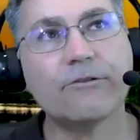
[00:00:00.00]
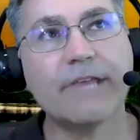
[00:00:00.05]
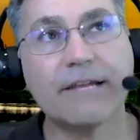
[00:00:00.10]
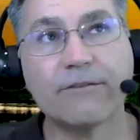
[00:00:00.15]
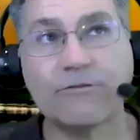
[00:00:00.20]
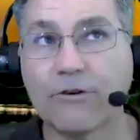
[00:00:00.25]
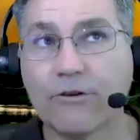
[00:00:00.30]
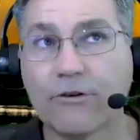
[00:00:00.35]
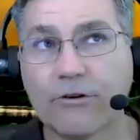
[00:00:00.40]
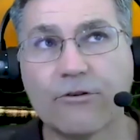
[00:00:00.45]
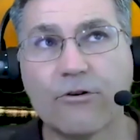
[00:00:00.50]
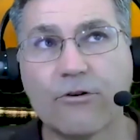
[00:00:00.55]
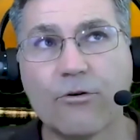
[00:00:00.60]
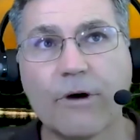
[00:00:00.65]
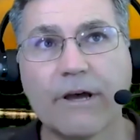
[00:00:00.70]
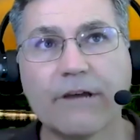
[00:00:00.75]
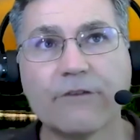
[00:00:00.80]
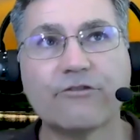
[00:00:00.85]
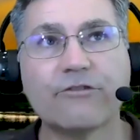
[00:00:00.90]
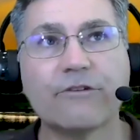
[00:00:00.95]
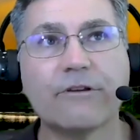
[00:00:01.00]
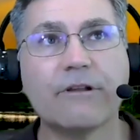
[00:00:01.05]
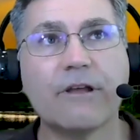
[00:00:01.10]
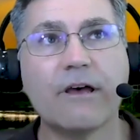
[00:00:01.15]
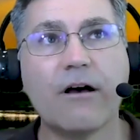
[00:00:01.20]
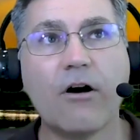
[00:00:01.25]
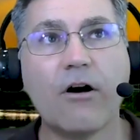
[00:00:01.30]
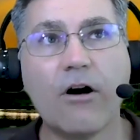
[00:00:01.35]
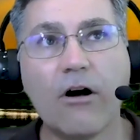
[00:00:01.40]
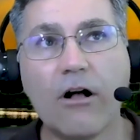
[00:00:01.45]
that's a good question.
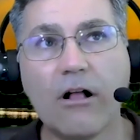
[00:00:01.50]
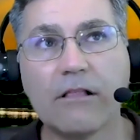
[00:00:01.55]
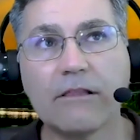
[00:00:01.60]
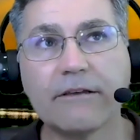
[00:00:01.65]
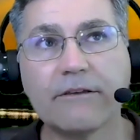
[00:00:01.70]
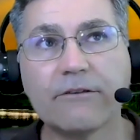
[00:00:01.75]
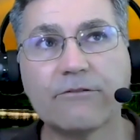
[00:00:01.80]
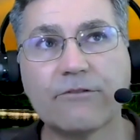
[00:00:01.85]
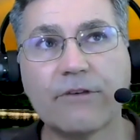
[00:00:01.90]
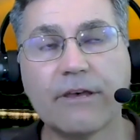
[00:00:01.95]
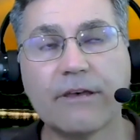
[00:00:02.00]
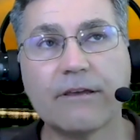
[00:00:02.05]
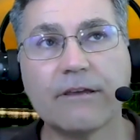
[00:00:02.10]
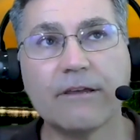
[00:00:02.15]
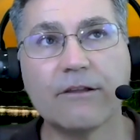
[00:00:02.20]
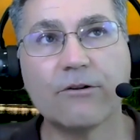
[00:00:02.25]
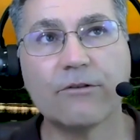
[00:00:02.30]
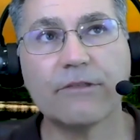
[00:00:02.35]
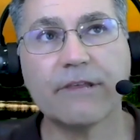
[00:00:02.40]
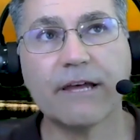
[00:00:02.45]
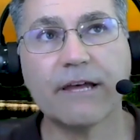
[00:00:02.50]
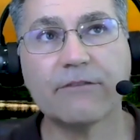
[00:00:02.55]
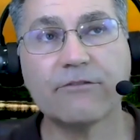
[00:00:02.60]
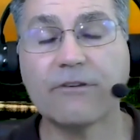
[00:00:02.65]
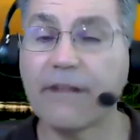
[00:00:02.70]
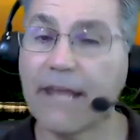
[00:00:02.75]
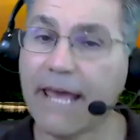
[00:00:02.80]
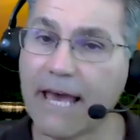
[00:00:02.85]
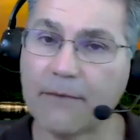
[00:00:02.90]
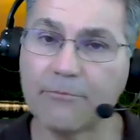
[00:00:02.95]
All is, that's
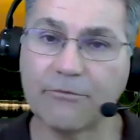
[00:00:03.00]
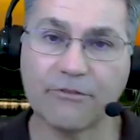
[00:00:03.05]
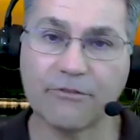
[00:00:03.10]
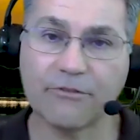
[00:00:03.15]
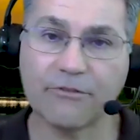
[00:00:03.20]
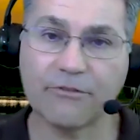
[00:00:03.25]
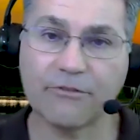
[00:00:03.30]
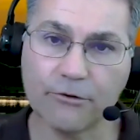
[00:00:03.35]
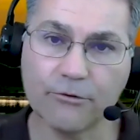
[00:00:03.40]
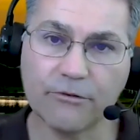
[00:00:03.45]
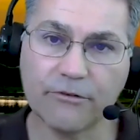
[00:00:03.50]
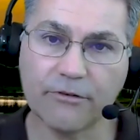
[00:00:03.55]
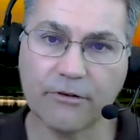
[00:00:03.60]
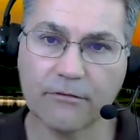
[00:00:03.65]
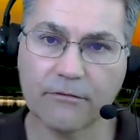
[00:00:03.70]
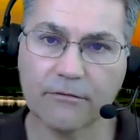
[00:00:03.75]
an absolute.